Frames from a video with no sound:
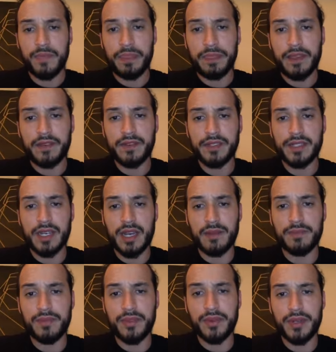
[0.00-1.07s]
Give us top
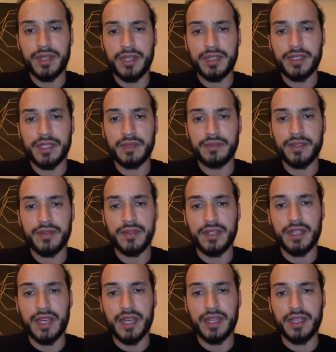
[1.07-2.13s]
3 tips of the
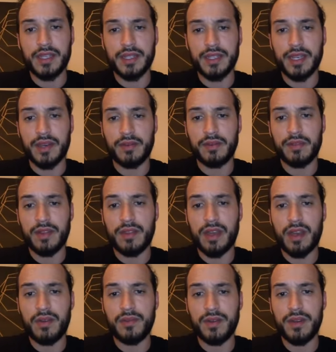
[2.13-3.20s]
day. Yeah, we read
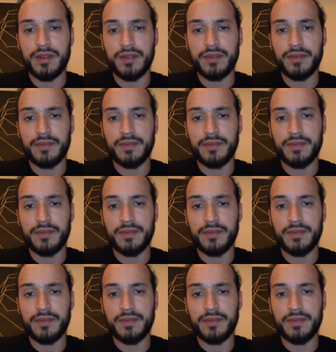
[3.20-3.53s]
that one.